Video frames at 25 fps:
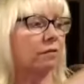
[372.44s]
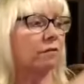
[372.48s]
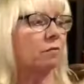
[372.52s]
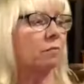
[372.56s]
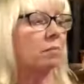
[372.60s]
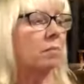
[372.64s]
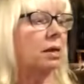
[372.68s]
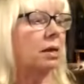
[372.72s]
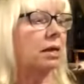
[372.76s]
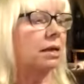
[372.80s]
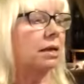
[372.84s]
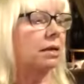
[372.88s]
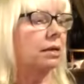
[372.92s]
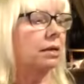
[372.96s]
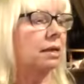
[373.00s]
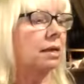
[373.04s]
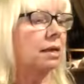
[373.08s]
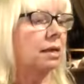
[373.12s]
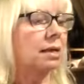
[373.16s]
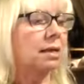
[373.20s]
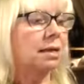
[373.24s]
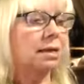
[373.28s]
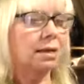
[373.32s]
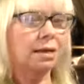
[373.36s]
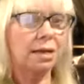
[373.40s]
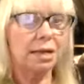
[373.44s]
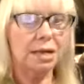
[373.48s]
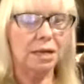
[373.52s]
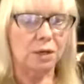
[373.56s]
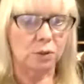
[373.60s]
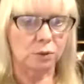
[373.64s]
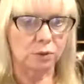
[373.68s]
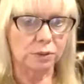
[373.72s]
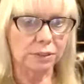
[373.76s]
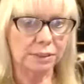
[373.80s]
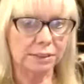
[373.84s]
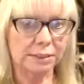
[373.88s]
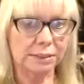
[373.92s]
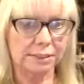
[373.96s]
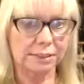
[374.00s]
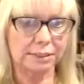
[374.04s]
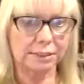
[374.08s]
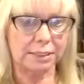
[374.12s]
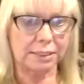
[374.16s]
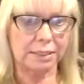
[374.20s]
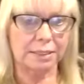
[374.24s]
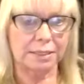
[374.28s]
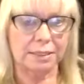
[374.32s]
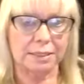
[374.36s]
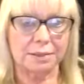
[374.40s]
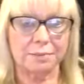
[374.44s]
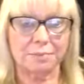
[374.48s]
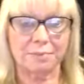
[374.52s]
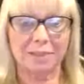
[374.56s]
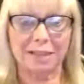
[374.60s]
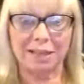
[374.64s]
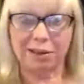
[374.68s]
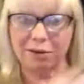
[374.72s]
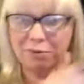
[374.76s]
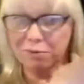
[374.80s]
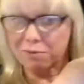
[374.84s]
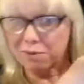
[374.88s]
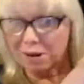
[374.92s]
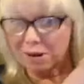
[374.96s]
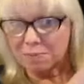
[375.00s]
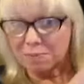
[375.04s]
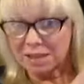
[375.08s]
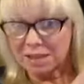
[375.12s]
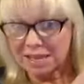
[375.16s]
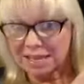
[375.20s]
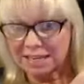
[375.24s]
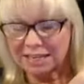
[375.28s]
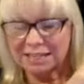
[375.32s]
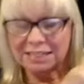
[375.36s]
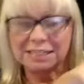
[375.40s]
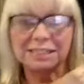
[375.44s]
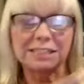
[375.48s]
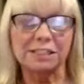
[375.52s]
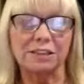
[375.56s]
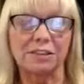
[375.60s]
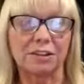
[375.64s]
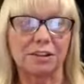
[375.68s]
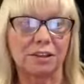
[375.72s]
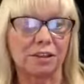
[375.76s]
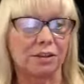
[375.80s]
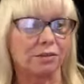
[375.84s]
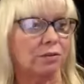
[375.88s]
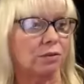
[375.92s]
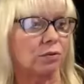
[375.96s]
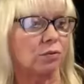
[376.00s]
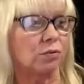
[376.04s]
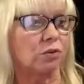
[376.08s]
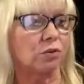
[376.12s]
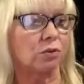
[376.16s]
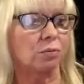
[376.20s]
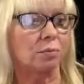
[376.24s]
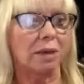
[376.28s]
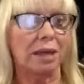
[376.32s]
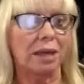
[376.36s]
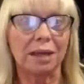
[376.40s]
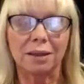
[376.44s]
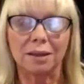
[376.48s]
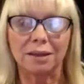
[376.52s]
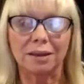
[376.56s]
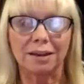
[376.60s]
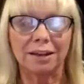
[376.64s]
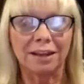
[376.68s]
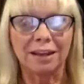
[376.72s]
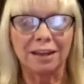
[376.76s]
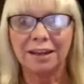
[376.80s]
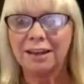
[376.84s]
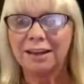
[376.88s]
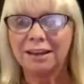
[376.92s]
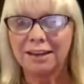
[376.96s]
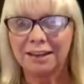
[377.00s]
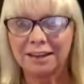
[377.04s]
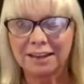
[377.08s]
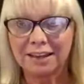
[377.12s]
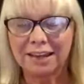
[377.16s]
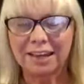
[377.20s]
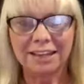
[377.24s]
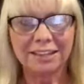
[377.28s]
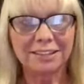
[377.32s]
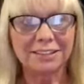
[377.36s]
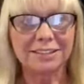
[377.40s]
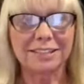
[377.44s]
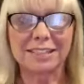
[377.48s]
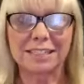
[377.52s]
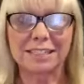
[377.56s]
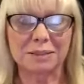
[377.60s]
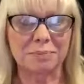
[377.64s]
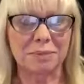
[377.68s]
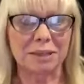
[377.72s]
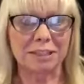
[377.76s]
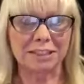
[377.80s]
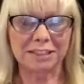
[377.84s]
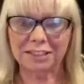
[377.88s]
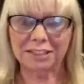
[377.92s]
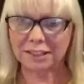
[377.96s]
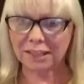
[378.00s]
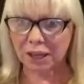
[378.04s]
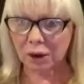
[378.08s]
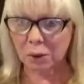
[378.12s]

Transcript: of my house, and like right behind us in the living room, and it just smells good.